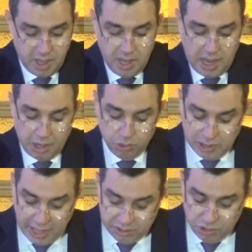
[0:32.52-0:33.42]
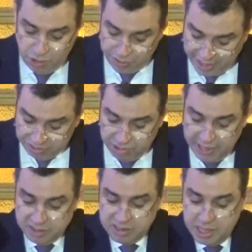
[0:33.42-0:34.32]
I would like to
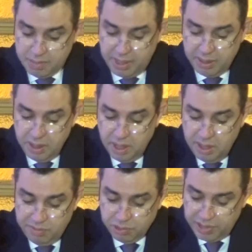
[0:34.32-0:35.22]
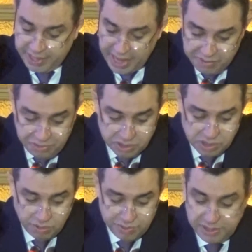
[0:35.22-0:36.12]
congratulate Sigma for their
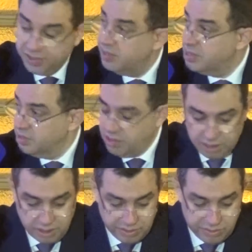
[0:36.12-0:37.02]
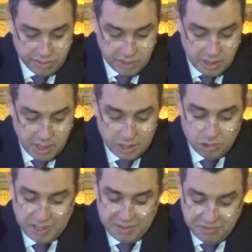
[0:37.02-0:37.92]
efforts over the recent years
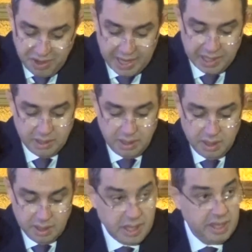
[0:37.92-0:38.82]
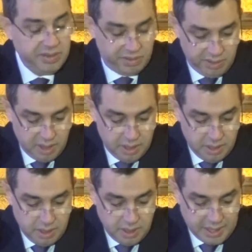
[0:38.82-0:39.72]
to define these
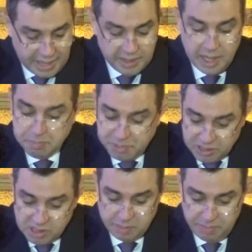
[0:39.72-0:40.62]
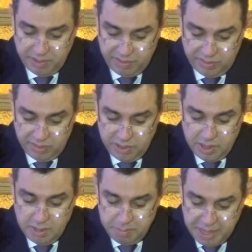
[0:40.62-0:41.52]
guiding principles
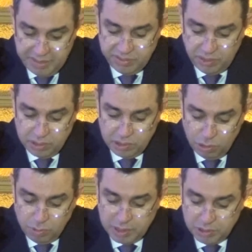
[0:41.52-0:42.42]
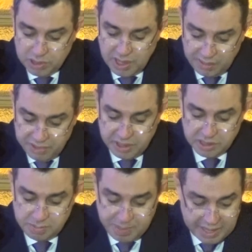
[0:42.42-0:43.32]
based on global good
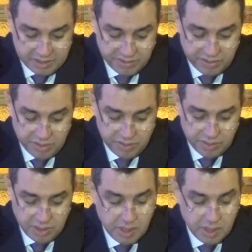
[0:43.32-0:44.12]
governance practices